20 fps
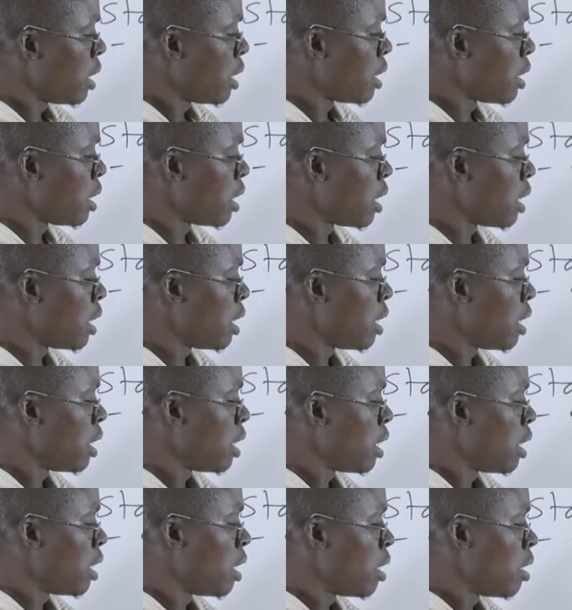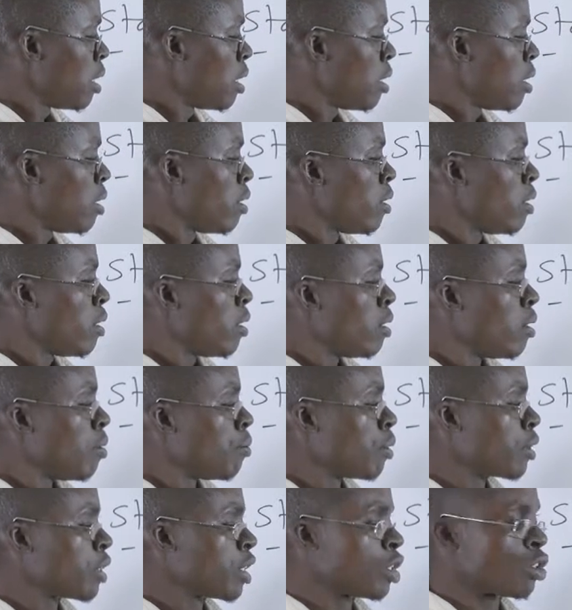the
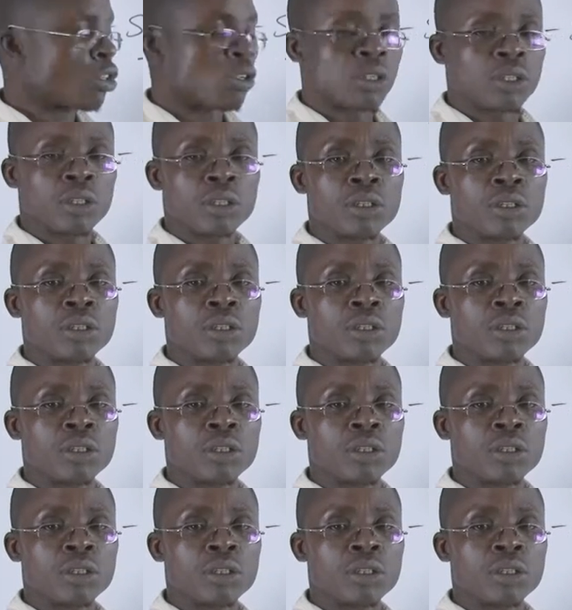position.